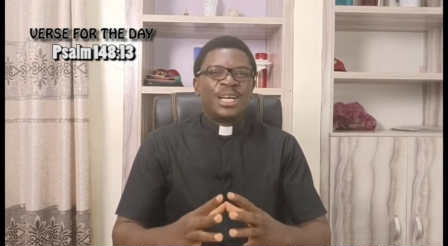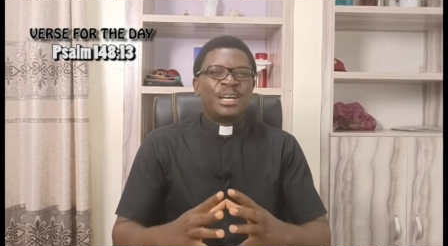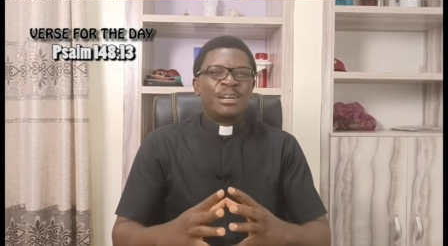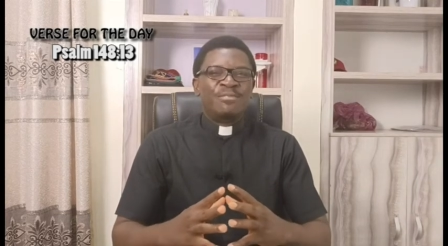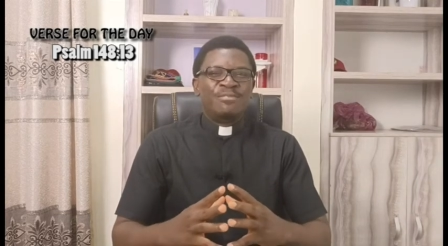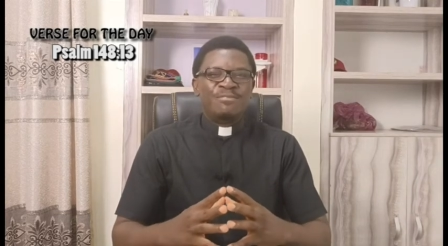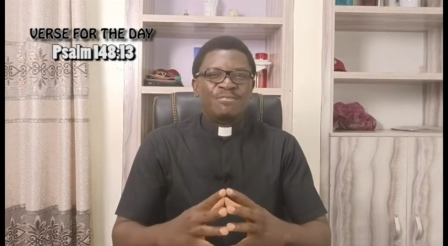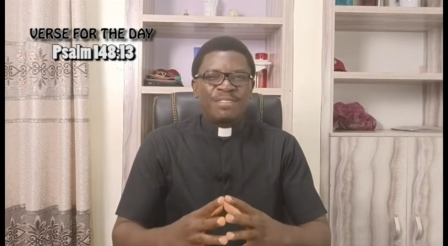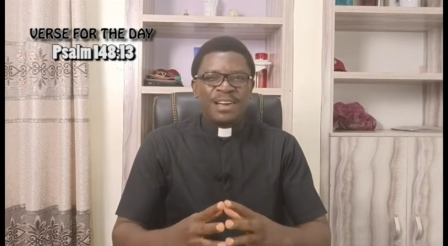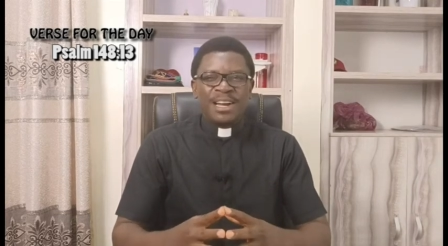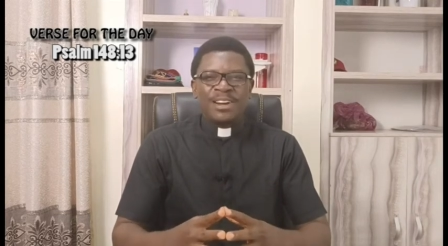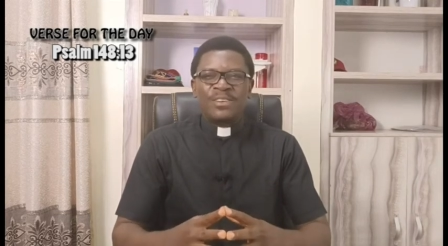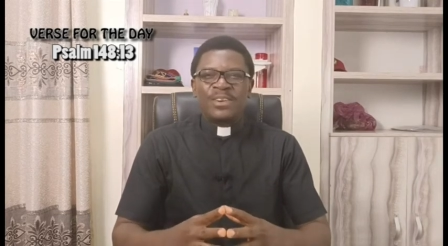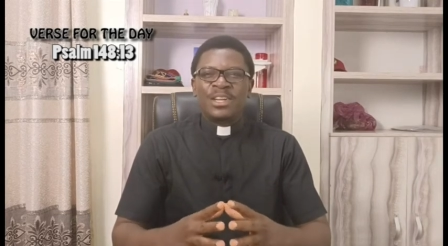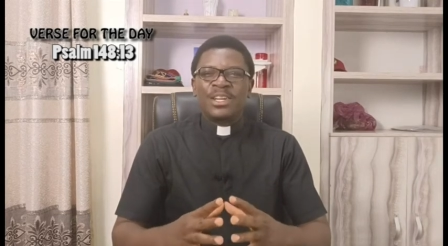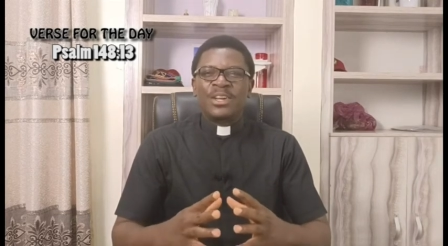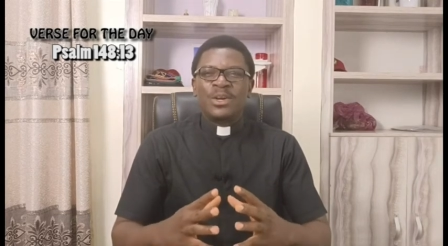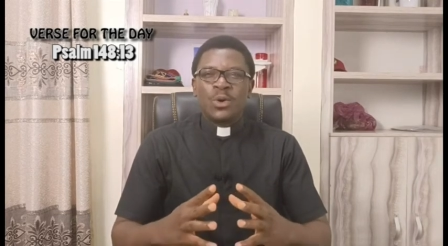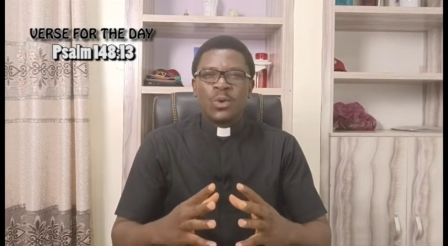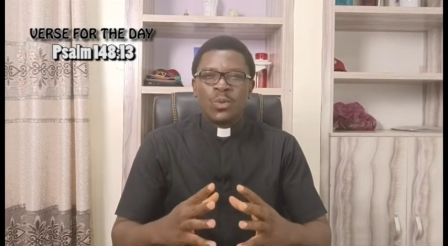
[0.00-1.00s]
a
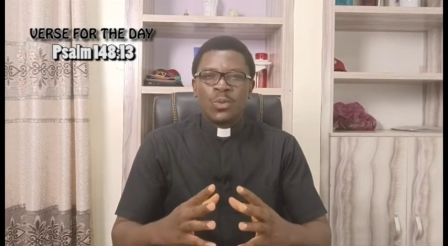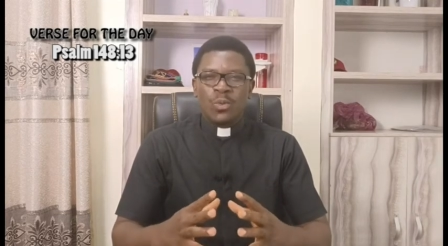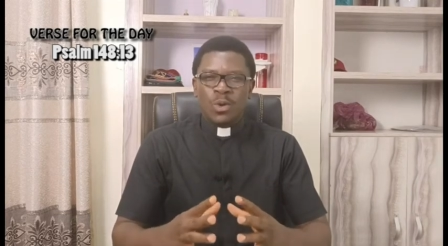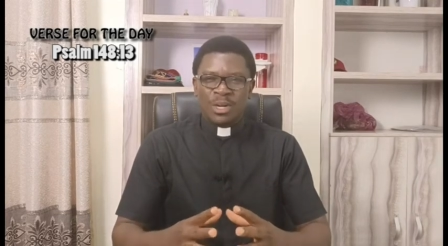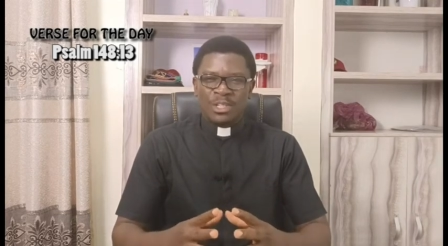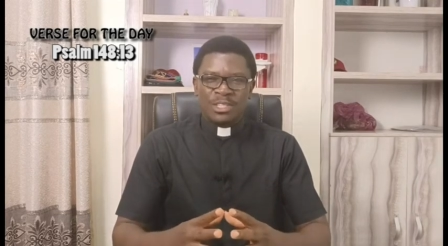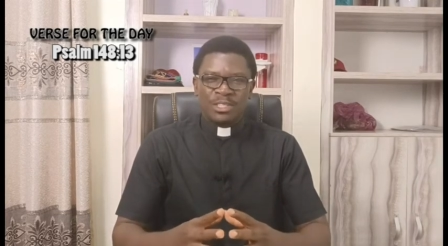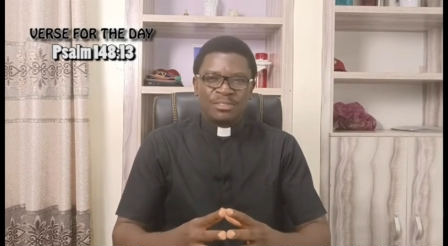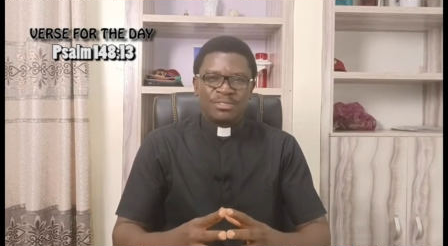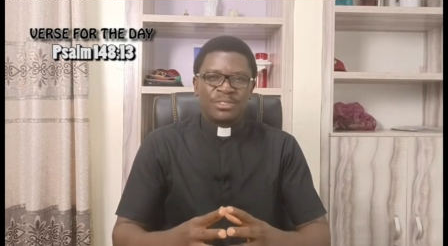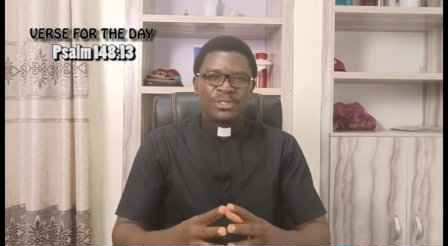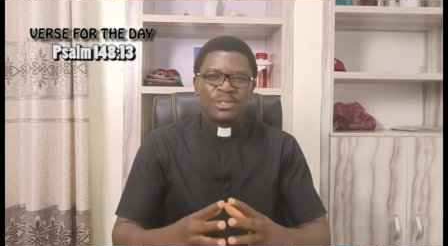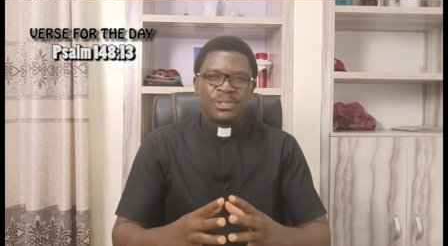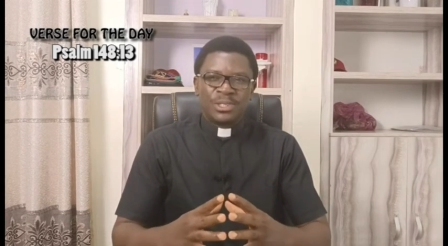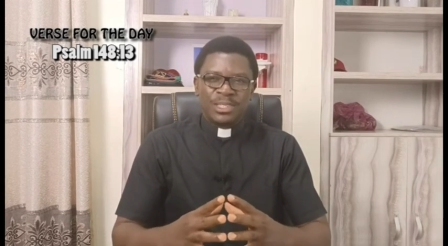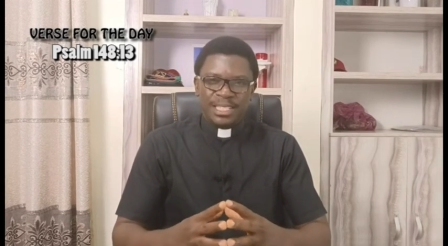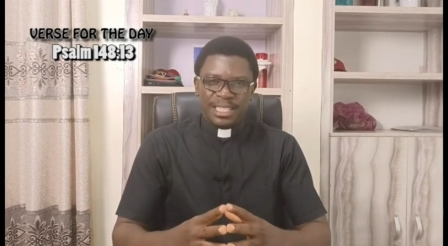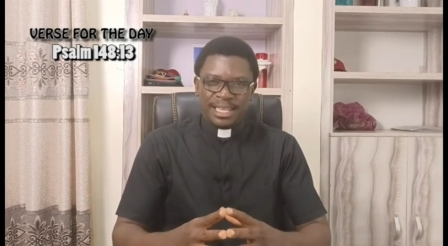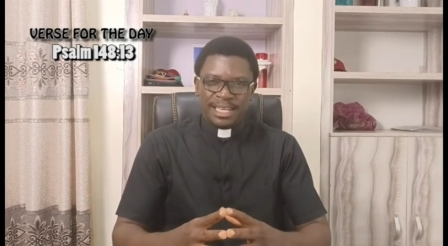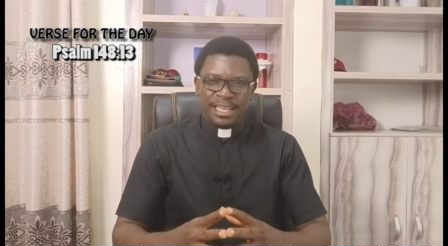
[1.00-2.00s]
very wonderful
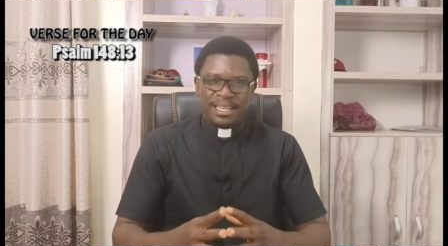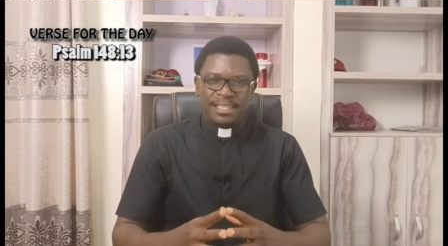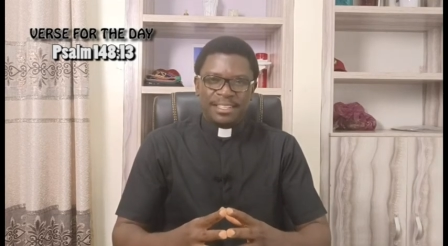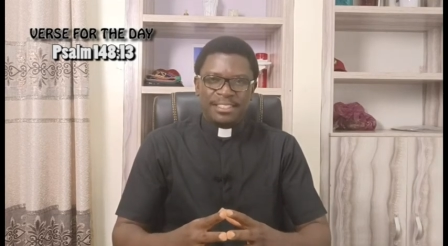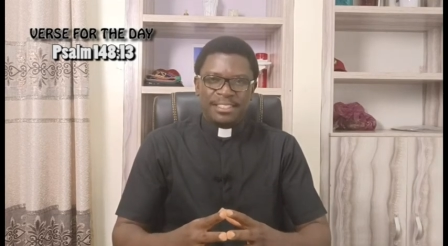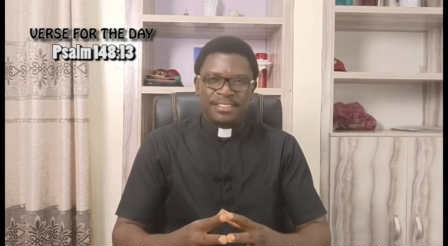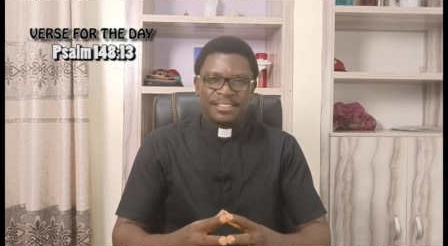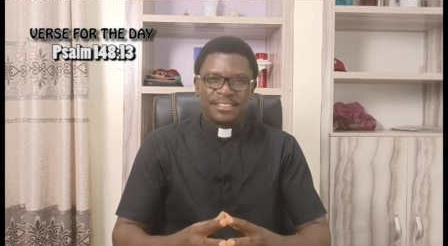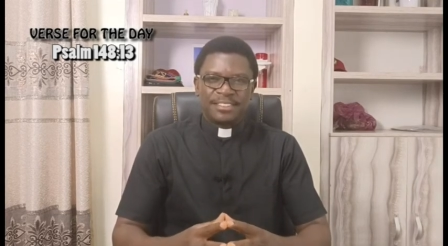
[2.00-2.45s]
day.